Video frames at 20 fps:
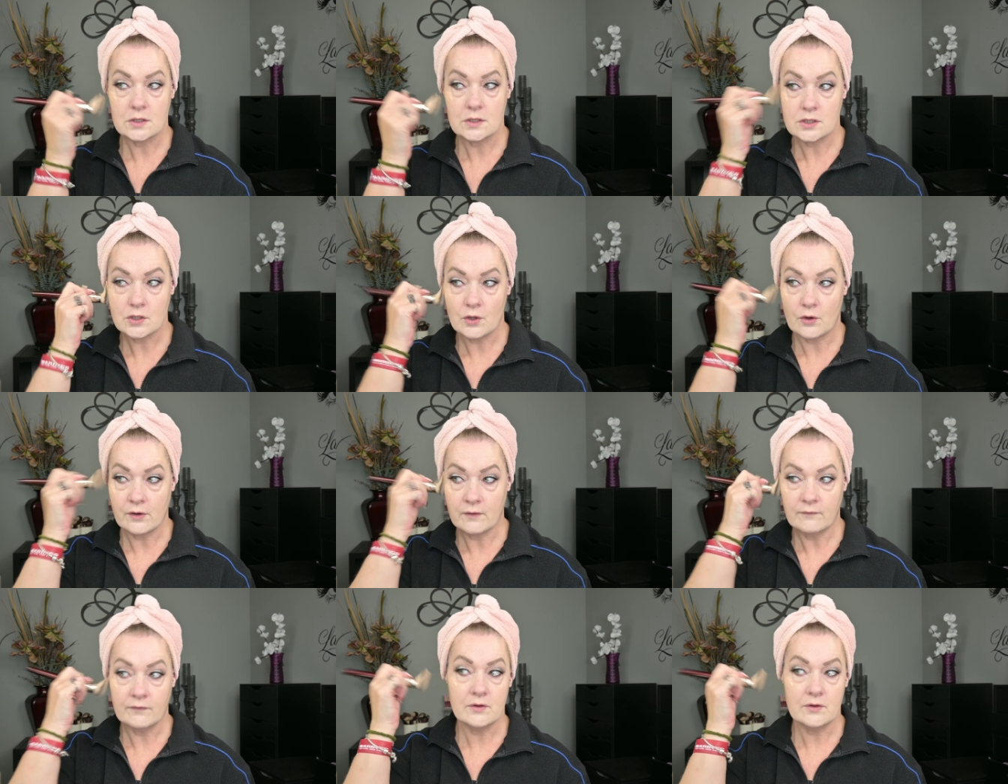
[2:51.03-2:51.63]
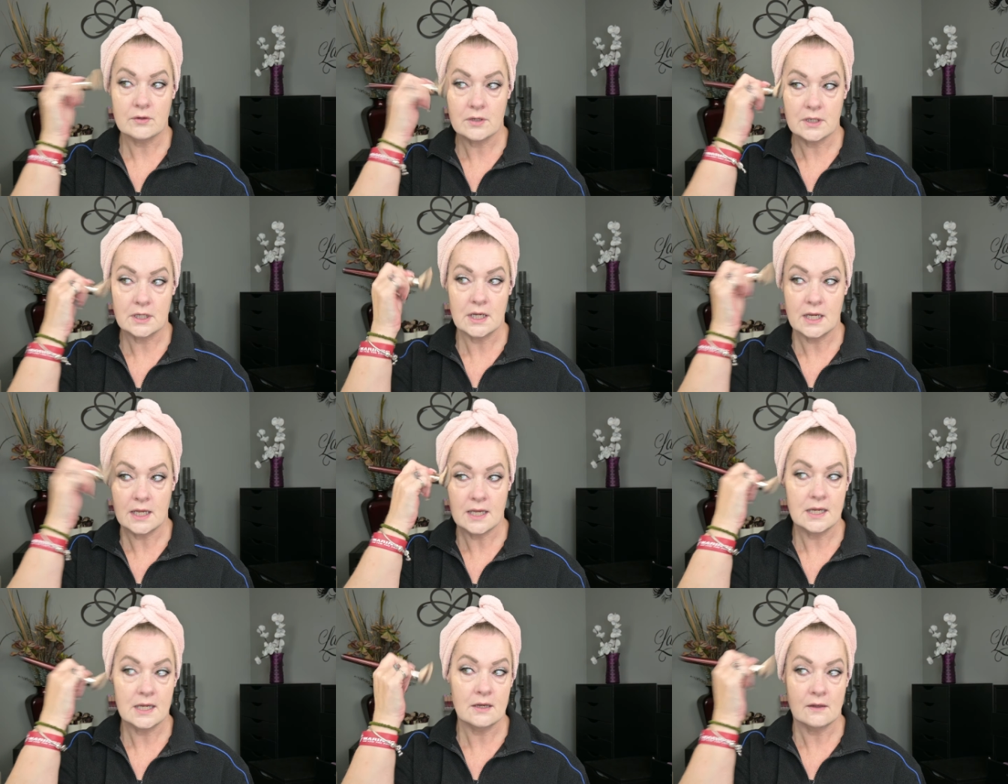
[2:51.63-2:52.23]
So if you're in
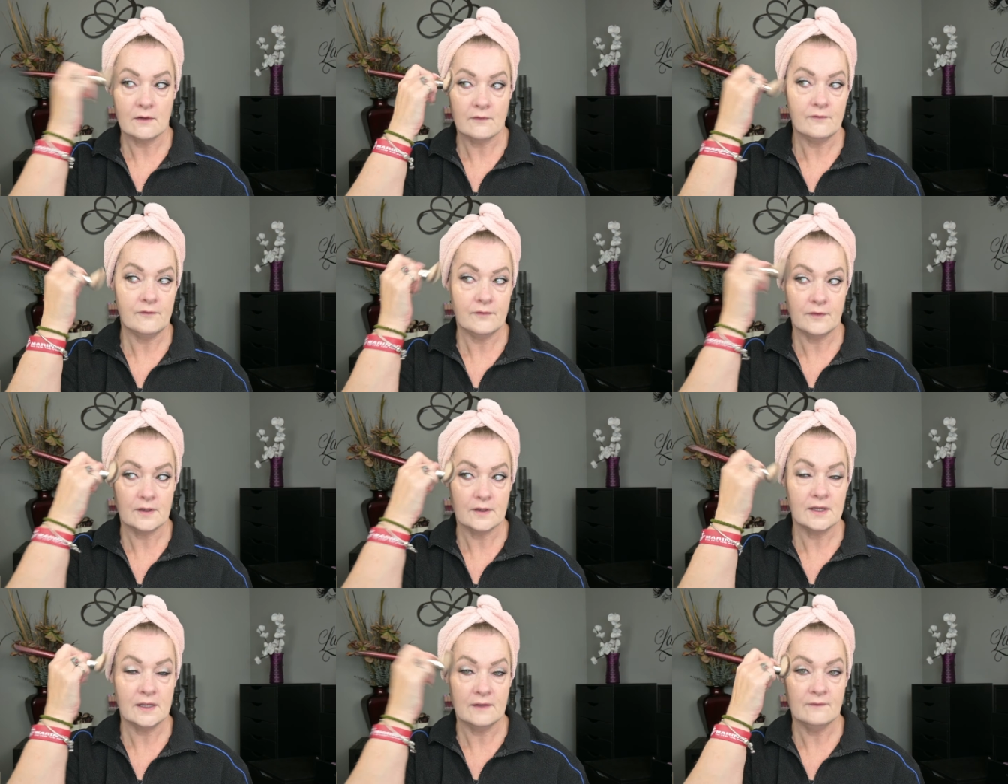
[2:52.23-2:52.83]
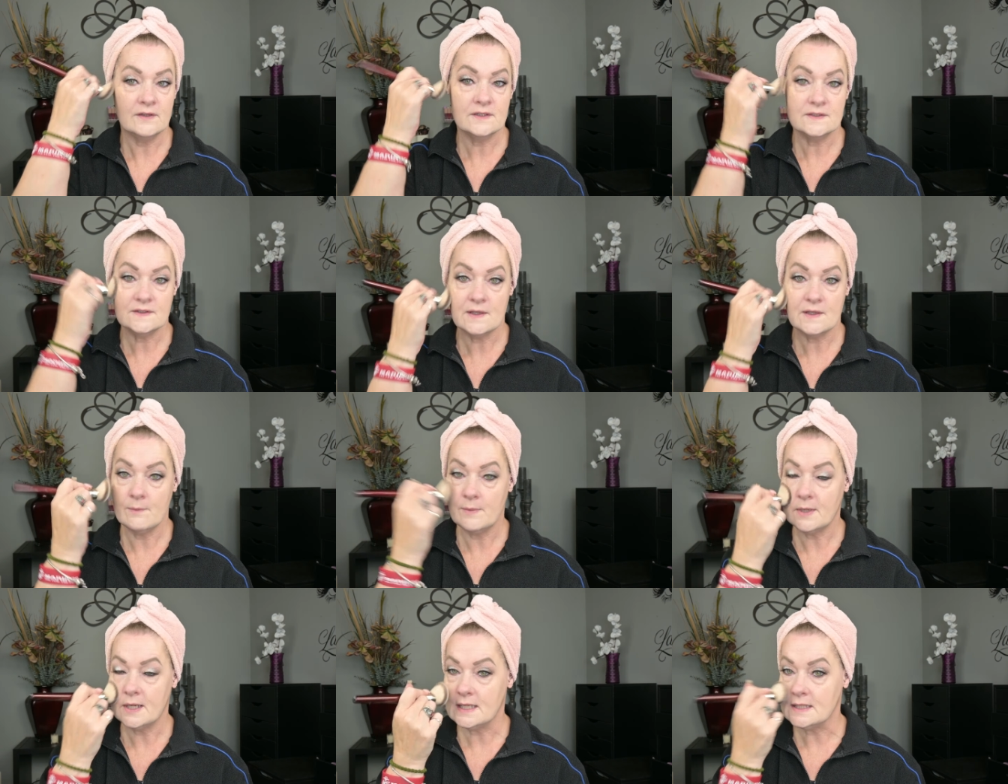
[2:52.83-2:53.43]
need of giving
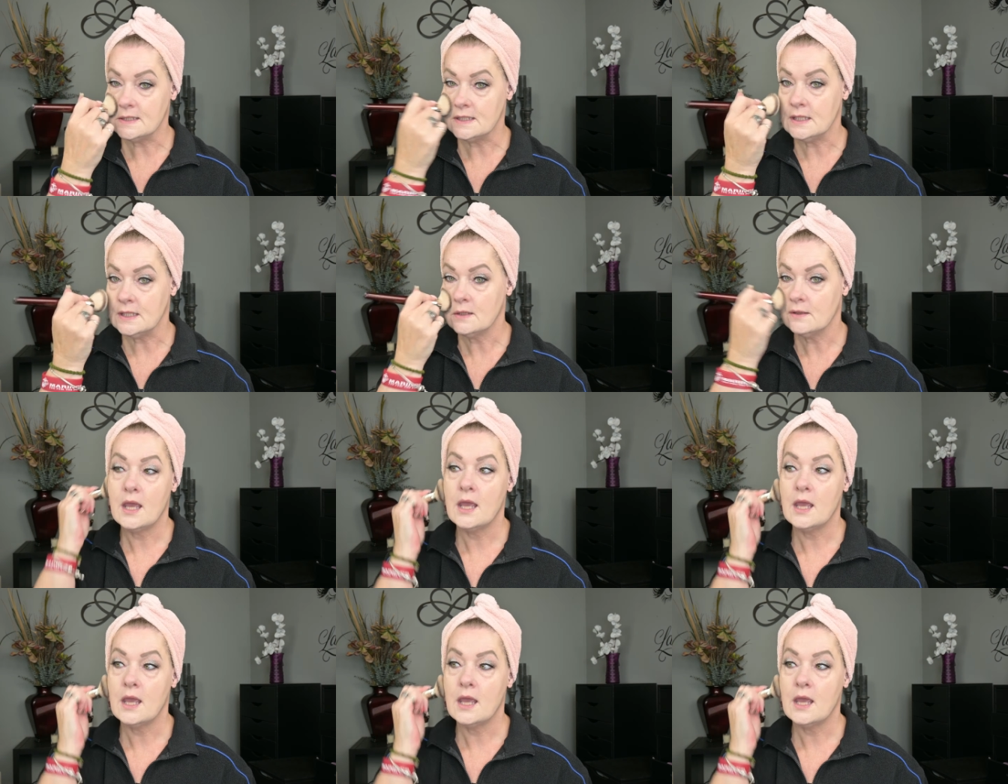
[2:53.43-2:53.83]
somebody